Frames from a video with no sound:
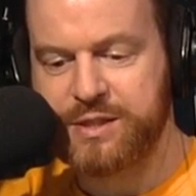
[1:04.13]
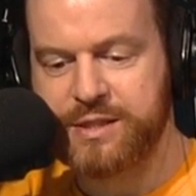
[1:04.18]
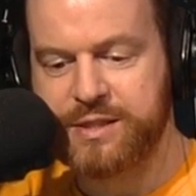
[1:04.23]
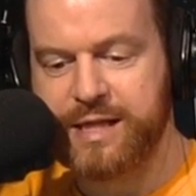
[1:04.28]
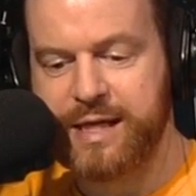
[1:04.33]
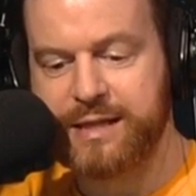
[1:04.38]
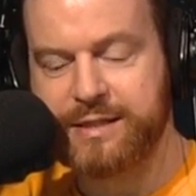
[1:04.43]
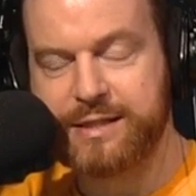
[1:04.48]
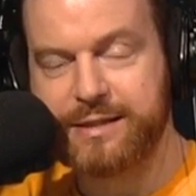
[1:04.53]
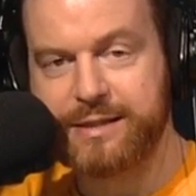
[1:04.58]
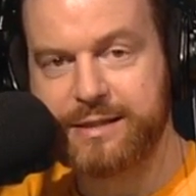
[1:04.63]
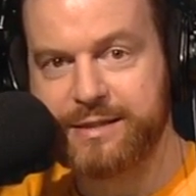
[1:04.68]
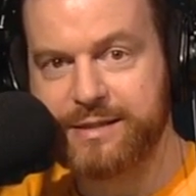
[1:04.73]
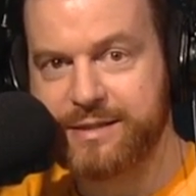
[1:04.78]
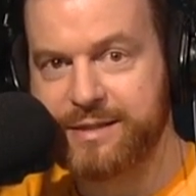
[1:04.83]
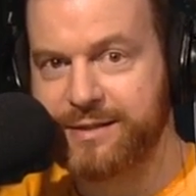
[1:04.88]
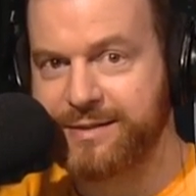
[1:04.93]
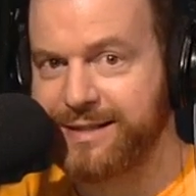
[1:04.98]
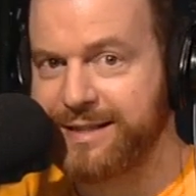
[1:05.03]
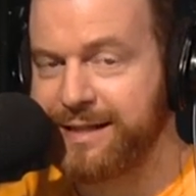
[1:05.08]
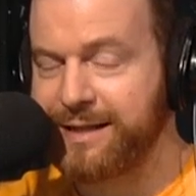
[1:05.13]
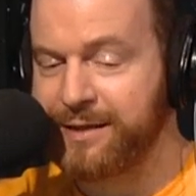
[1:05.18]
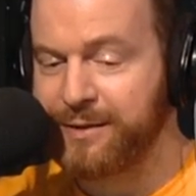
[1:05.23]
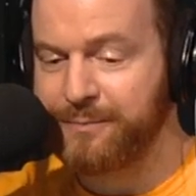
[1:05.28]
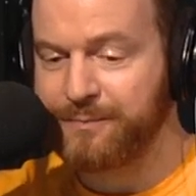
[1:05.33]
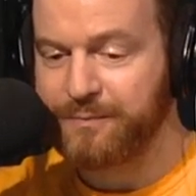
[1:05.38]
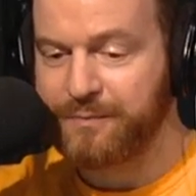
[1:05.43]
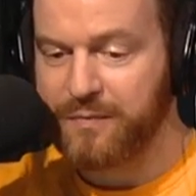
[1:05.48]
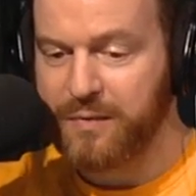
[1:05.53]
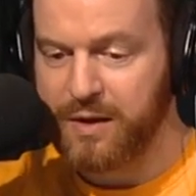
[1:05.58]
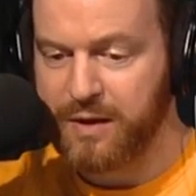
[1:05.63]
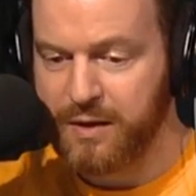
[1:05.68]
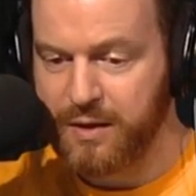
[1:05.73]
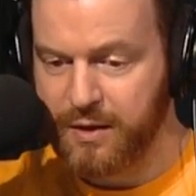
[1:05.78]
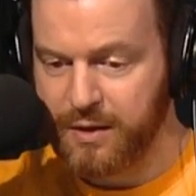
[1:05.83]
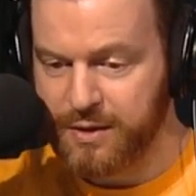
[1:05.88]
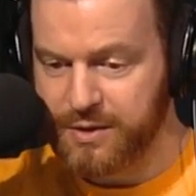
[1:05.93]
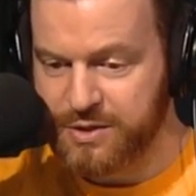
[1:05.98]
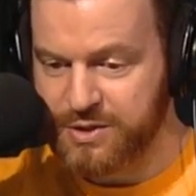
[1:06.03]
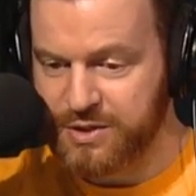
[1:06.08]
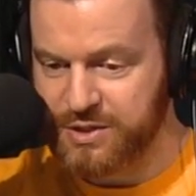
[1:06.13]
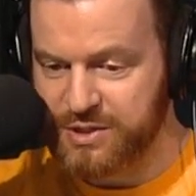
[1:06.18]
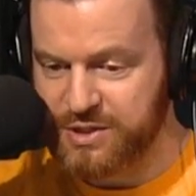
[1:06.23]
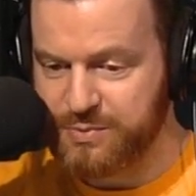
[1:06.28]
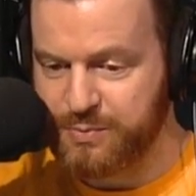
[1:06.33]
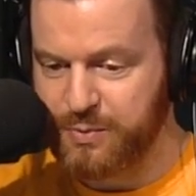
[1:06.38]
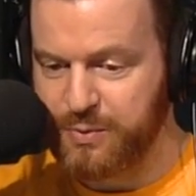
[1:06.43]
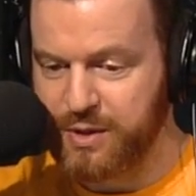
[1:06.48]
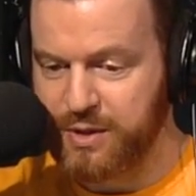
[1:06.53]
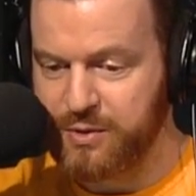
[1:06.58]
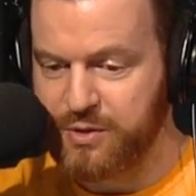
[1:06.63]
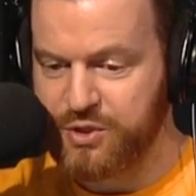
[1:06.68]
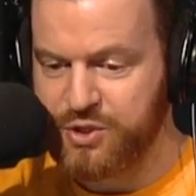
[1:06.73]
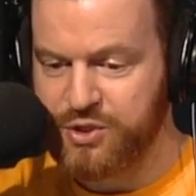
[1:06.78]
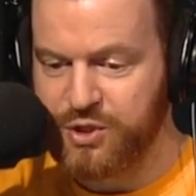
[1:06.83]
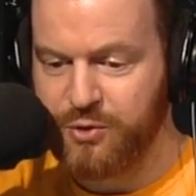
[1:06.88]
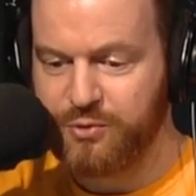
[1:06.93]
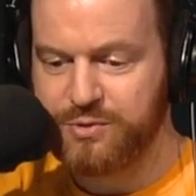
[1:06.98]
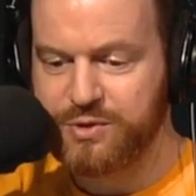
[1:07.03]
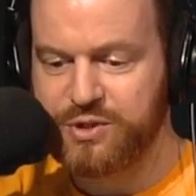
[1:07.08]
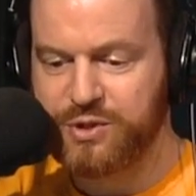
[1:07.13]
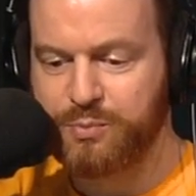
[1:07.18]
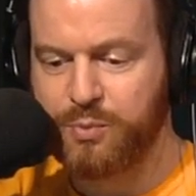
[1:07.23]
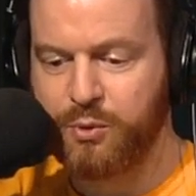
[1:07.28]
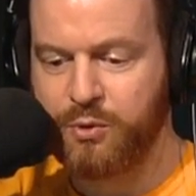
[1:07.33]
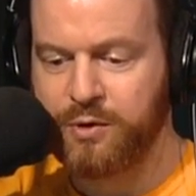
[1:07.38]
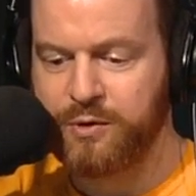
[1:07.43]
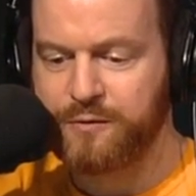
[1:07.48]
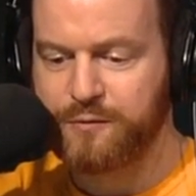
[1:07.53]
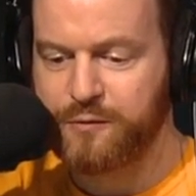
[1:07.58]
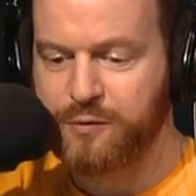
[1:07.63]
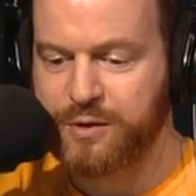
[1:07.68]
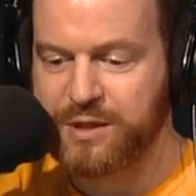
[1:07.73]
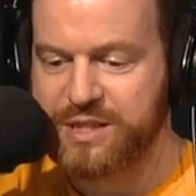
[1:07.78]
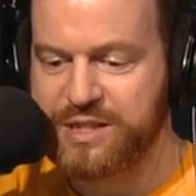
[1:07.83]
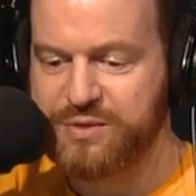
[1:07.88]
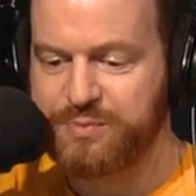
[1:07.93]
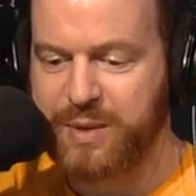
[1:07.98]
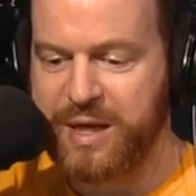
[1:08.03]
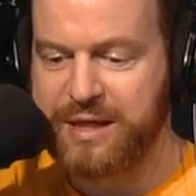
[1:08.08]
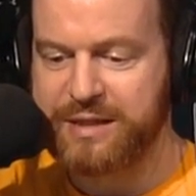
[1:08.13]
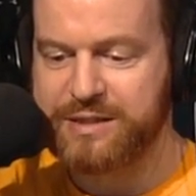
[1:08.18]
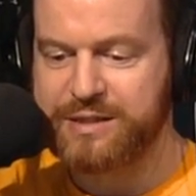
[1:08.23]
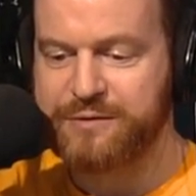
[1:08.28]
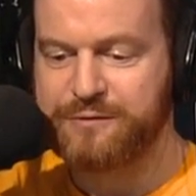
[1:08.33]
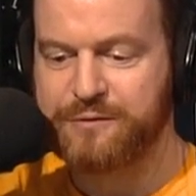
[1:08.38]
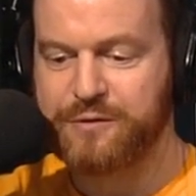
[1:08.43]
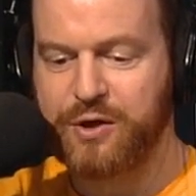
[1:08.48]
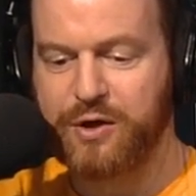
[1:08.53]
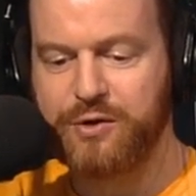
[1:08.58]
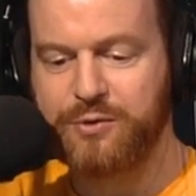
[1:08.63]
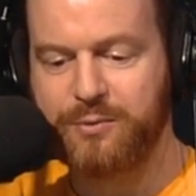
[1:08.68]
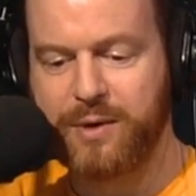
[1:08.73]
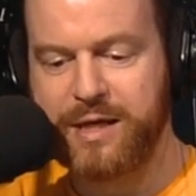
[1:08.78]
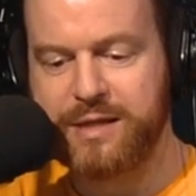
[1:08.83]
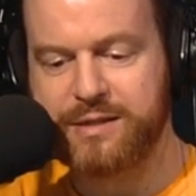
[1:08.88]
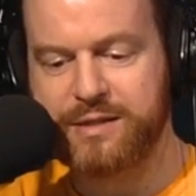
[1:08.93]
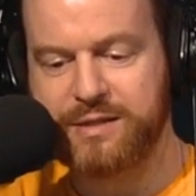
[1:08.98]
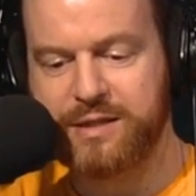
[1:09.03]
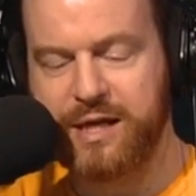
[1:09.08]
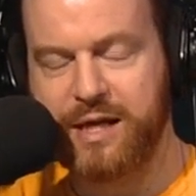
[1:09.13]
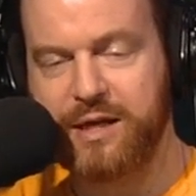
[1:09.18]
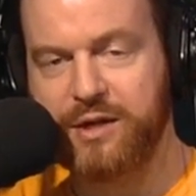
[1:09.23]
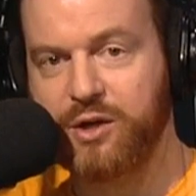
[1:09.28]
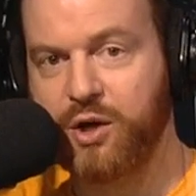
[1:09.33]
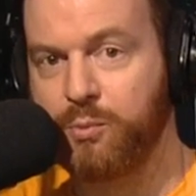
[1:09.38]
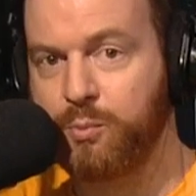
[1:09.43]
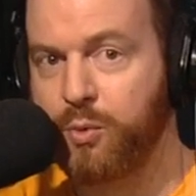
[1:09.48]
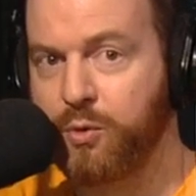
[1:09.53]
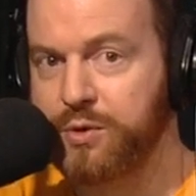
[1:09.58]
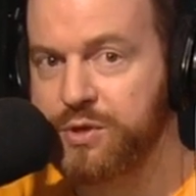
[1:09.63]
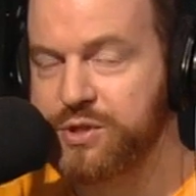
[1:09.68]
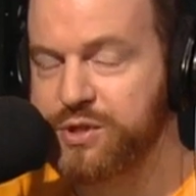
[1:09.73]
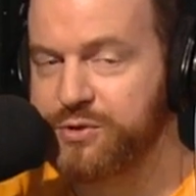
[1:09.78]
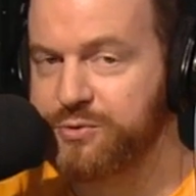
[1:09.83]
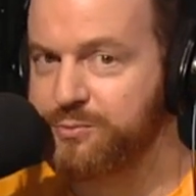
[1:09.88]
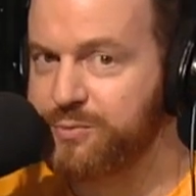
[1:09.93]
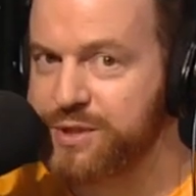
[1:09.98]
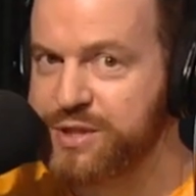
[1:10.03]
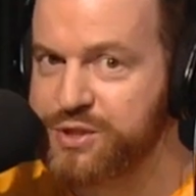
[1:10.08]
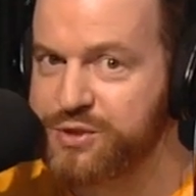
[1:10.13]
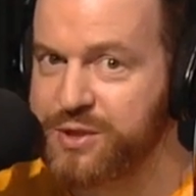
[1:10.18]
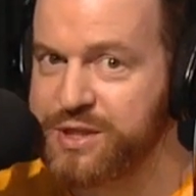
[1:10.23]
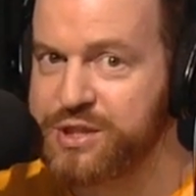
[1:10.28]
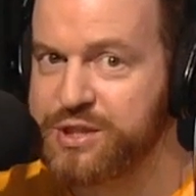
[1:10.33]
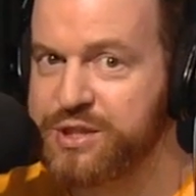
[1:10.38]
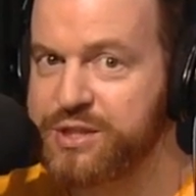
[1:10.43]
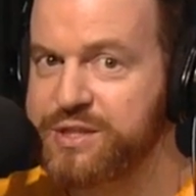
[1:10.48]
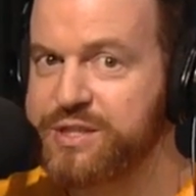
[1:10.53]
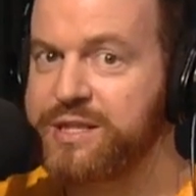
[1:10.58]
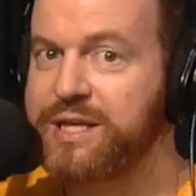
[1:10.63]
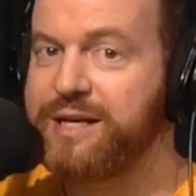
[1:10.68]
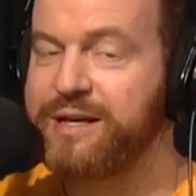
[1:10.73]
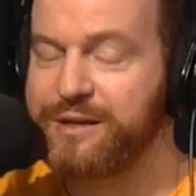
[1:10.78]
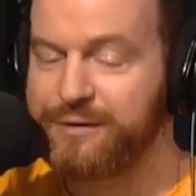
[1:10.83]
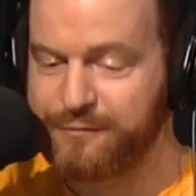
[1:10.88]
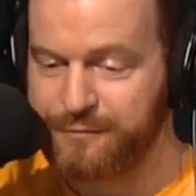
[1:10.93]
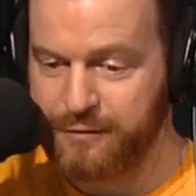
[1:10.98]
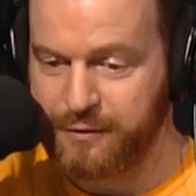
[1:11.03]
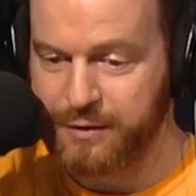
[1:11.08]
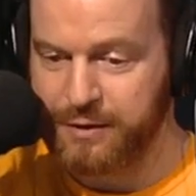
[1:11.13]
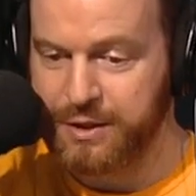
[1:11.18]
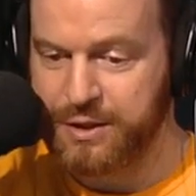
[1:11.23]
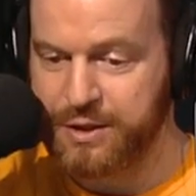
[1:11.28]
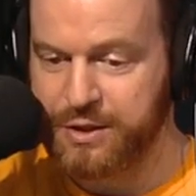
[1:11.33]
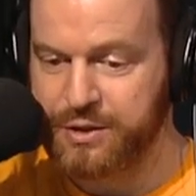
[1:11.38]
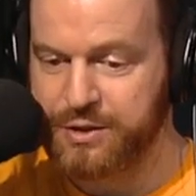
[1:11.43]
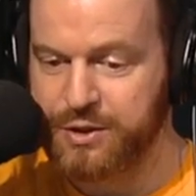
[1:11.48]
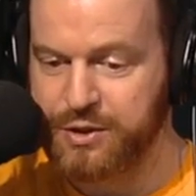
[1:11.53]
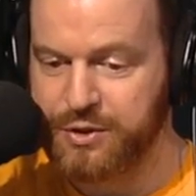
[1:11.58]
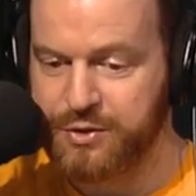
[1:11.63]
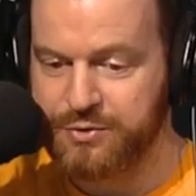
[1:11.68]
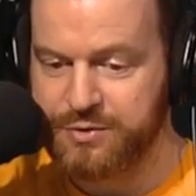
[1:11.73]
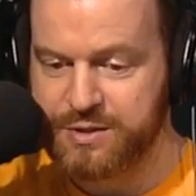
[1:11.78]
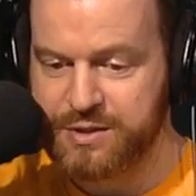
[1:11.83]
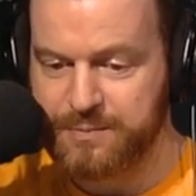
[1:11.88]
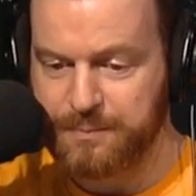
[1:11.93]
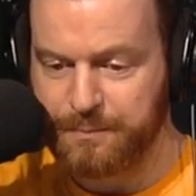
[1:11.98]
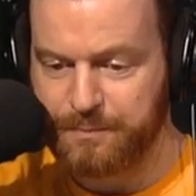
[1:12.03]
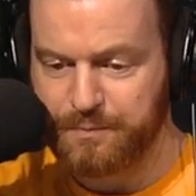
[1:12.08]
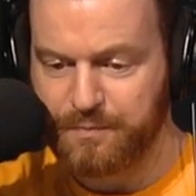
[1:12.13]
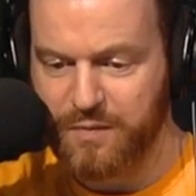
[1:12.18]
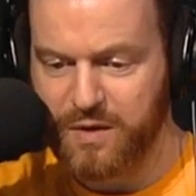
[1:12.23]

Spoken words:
Justice Antonin Scalia. She's shown support for expansive gun rights and abortion restrictions. Very good news.